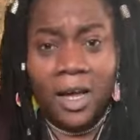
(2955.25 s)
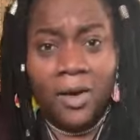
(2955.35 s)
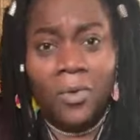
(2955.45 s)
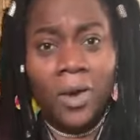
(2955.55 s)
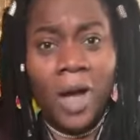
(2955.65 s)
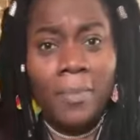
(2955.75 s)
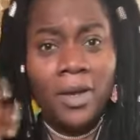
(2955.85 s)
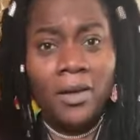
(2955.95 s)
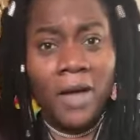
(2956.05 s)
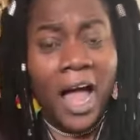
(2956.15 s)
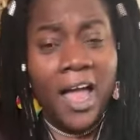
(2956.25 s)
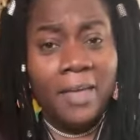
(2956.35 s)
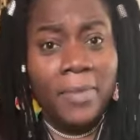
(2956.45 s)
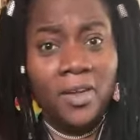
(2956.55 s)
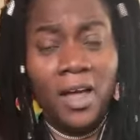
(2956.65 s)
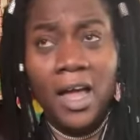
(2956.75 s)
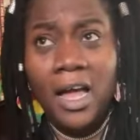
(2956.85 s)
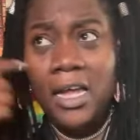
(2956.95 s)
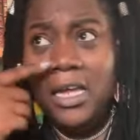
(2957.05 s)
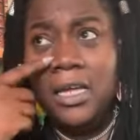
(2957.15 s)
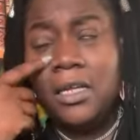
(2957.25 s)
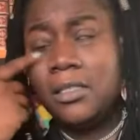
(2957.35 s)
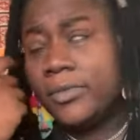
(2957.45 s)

why me not high?